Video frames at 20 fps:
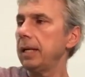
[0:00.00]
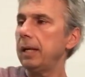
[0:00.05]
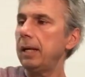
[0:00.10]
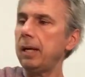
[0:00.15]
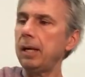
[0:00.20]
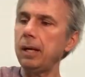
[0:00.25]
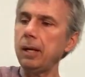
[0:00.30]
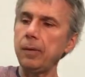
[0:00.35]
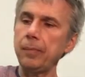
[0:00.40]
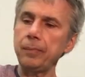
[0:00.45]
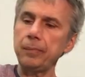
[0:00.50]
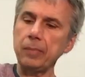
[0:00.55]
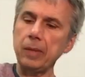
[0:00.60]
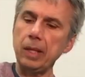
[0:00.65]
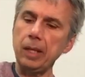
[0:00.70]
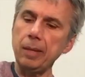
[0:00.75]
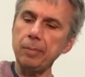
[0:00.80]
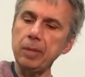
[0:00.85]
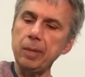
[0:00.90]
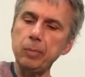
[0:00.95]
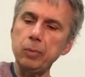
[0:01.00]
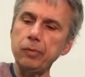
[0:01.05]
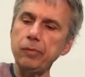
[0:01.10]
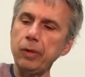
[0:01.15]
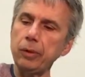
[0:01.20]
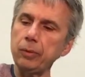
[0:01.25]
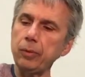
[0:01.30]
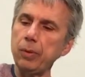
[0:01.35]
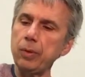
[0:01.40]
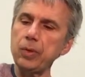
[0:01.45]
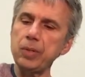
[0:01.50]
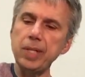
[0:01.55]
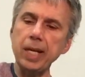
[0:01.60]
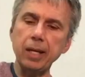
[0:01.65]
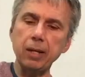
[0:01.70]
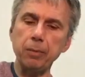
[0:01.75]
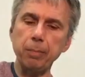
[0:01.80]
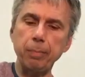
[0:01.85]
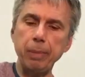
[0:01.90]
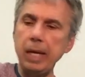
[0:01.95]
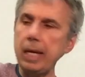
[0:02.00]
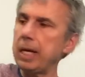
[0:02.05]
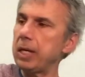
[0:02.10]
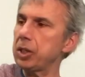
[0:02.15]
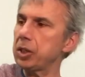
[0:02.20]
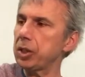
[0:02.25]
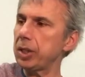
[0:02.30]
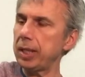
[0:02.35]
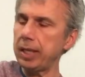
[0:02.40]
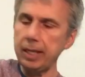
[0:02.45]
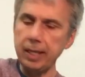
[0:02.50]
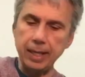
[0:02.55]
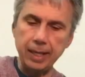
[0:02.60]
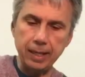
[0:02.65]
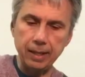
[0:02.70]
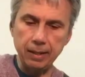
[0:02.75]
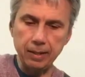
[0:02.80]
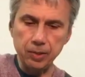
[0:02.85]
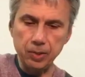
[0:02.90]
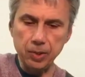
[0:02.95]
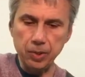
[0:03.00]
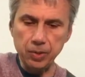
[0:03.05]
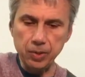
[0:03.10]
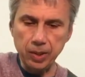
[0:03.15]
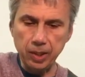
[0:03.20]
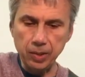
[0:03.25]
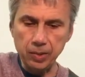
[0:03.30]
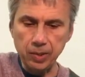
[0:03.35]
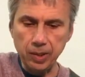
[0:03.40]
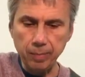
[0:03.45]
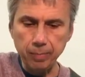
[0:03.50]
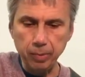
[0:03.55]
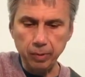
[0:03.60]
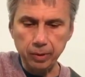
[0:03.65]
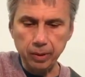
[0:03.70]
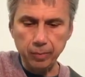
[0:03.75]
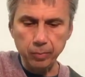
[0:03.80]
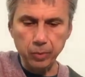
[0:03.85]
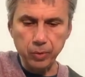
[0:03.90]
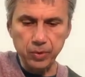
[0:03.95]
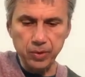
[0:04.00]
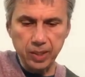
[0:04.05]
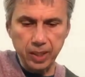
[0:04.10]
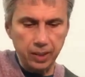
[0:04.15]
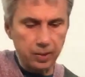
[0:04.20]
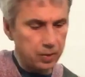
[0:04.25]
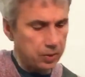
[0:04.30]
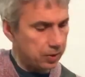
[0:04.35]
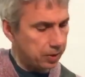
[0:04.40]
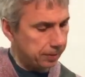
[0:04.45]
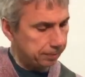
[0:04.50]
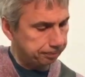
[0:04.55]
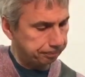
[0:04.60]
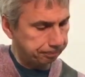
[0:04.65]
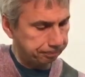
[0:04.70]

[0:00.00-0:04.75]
Let me move on to the second page, and this is example number 6.